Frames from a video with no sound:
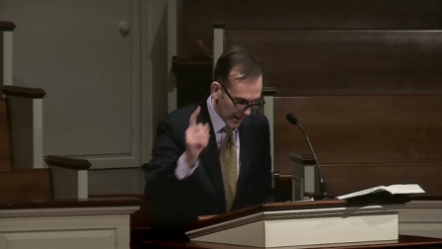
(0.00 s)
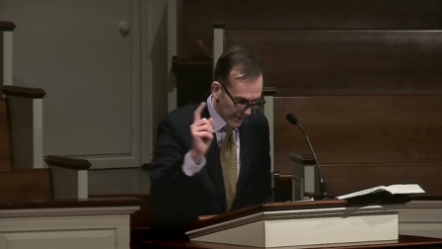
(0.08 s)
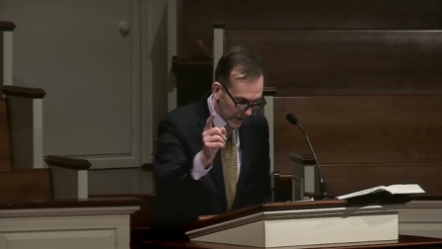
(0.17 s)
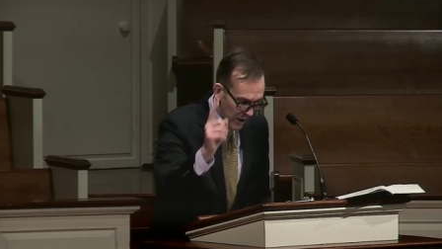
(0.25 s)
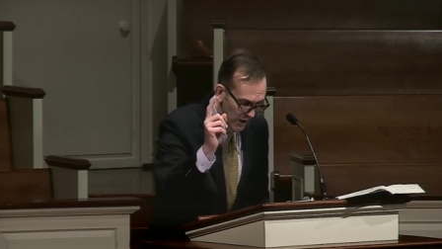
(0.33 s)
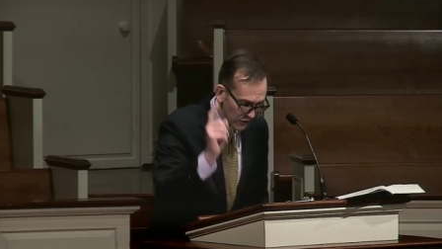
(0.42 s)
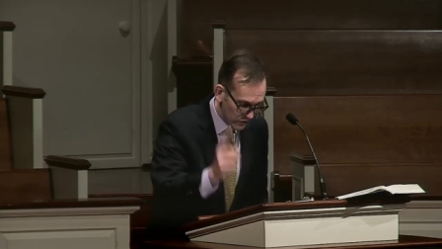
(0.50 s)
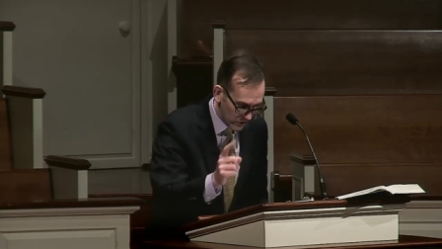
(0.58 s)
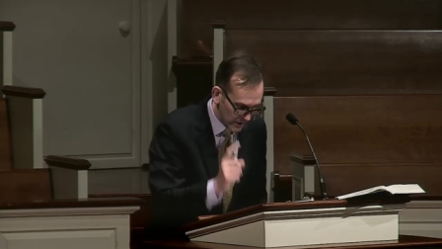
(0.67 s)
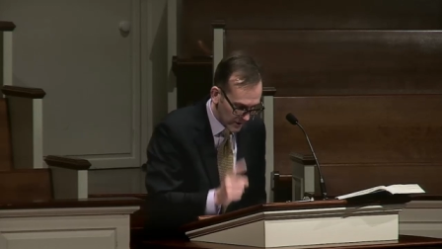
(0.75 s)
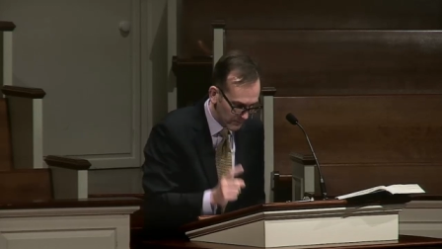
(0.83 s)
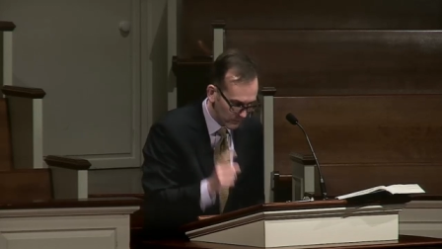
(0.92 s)
and
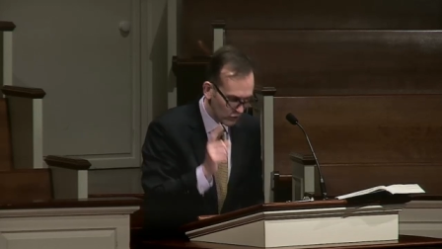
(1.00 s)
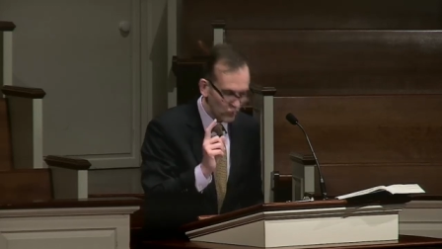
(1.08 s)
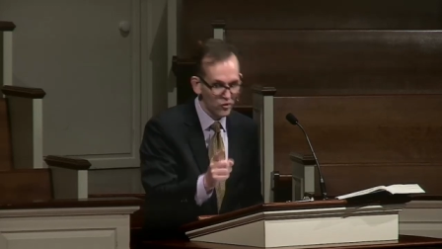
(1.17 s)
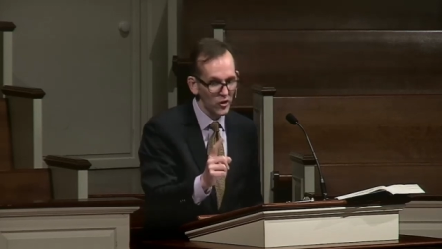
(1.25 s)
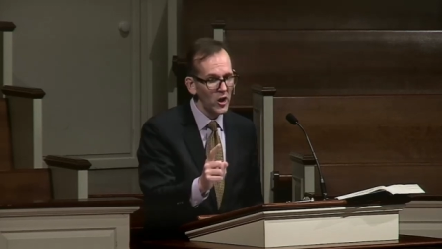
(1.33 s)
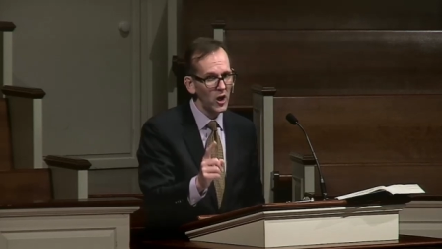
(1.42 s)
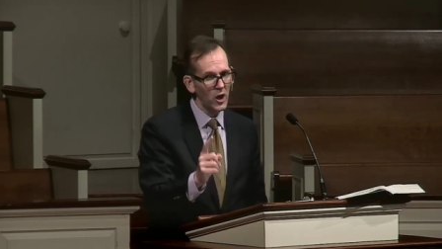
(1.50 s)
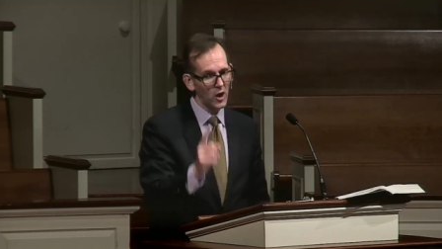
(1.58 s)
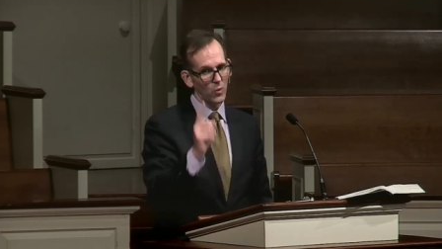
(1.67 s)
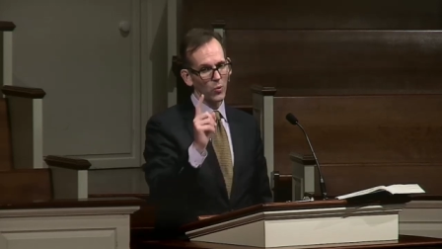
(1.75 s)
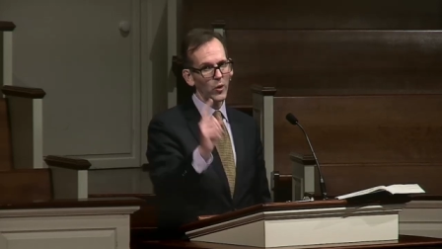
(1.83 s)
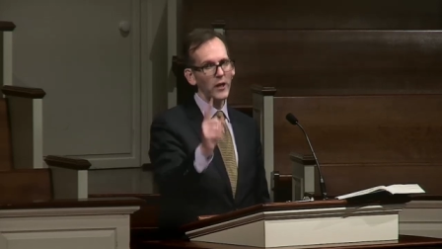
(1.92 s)
asked him,
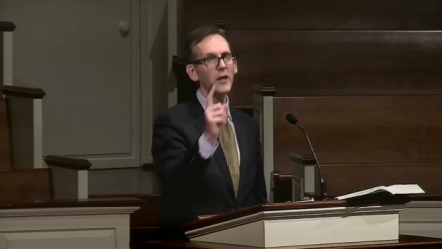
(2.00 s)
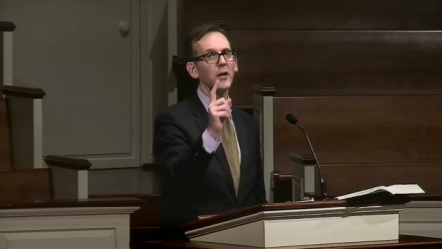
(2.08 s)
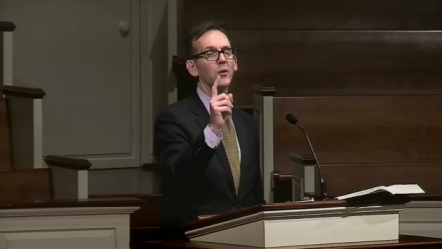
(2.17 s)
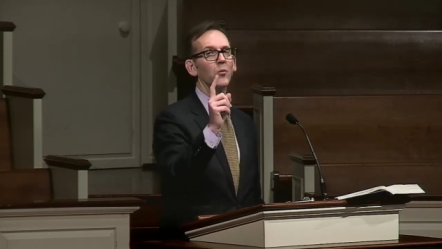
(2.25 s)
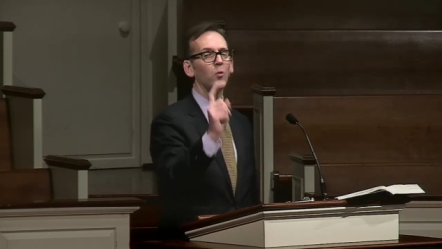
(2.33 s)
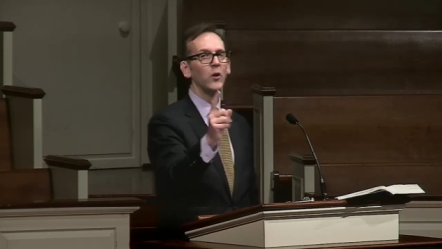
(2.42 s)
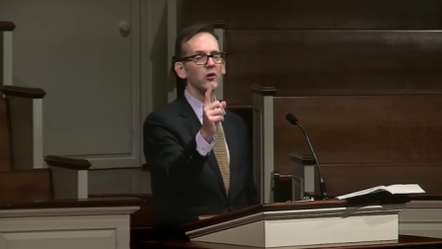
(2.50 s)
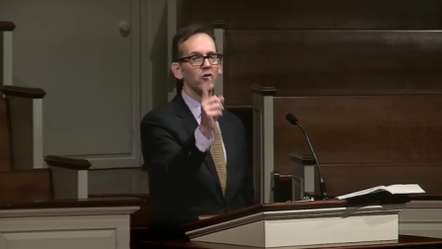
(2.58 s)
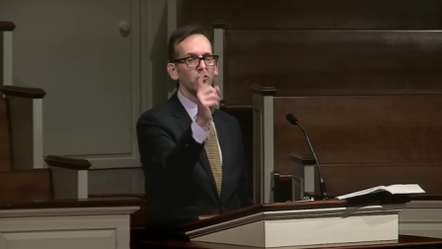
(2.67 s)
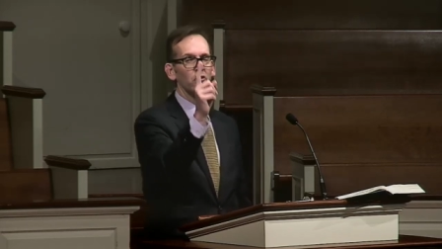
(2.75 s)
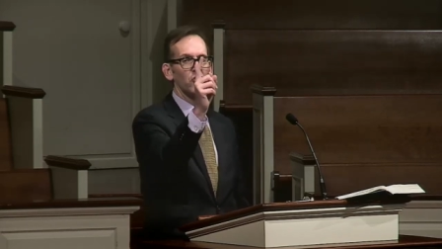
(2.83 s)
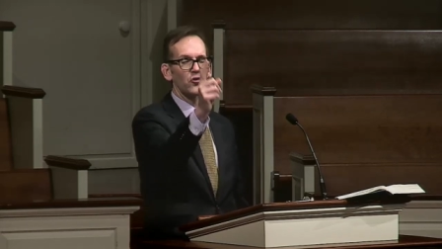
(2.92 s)
Sir, we
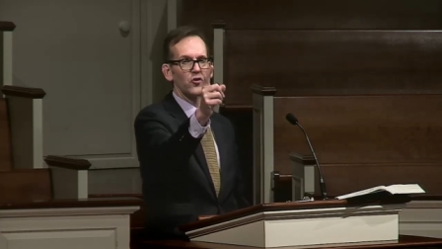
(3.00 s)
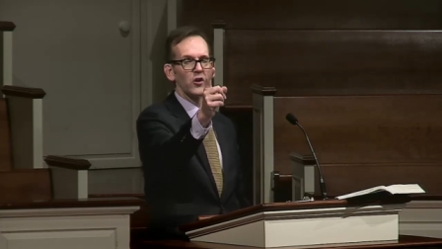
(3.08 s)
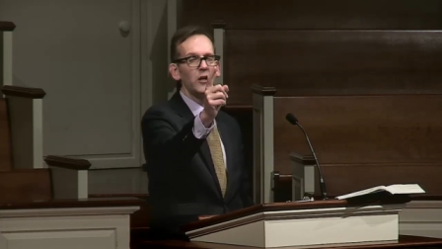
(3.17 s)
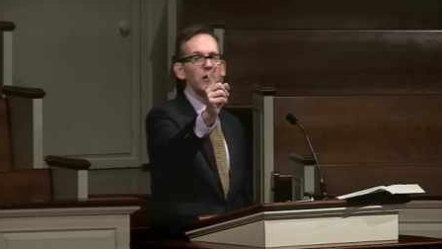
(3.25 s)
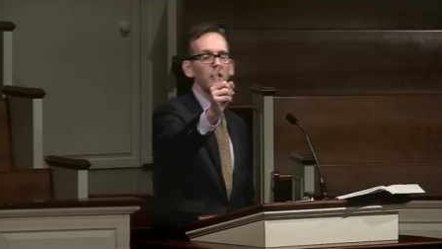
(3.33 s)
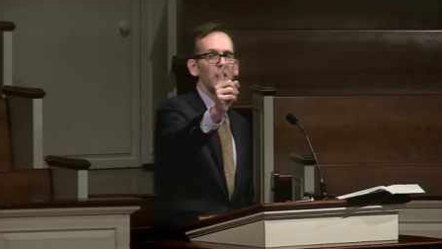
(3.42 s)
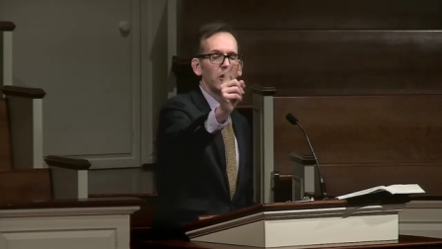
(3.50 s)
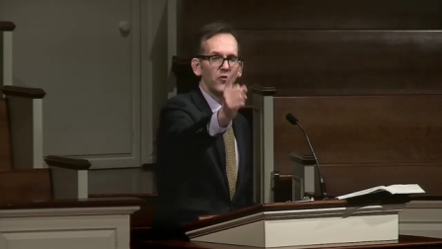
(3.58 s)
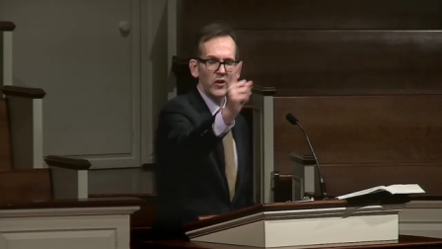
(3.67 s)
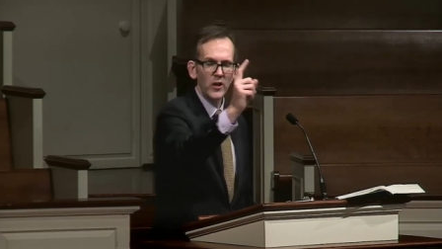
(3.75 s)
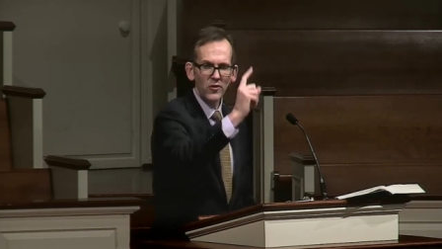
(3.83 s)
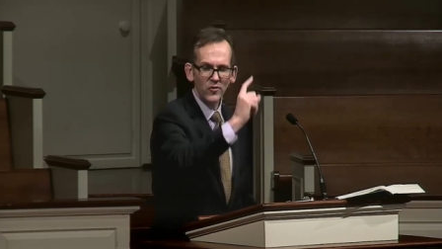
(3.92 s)
wish to see
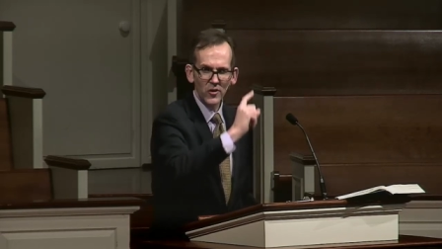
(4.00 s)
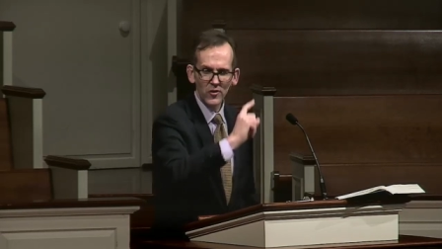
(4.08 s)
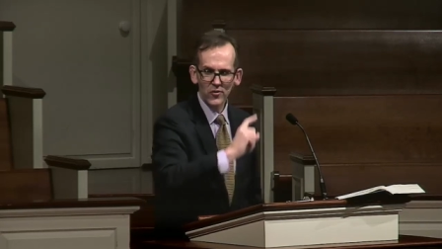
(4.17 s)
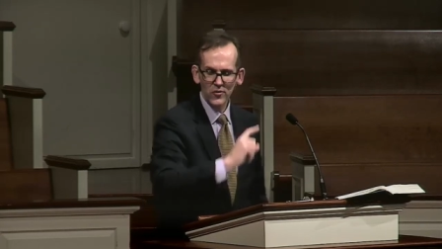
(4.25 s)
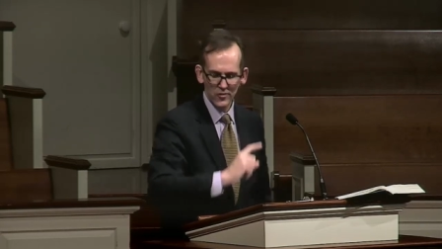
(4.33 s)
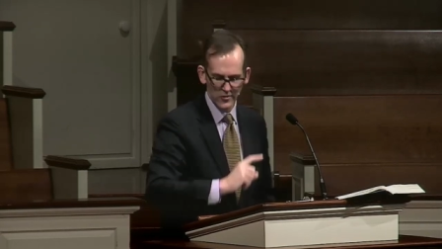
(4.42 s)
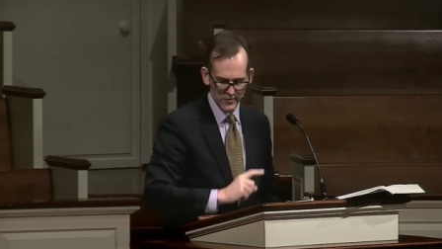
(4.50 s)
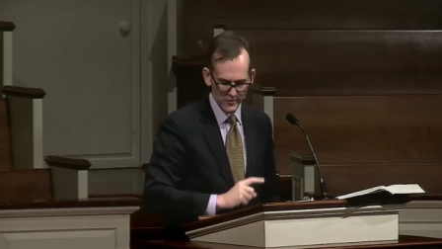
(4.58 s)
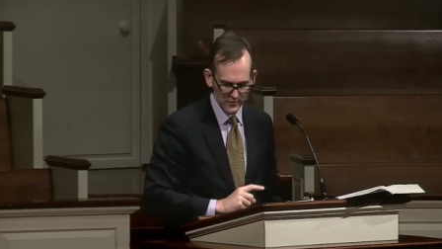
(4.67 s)
Jesus.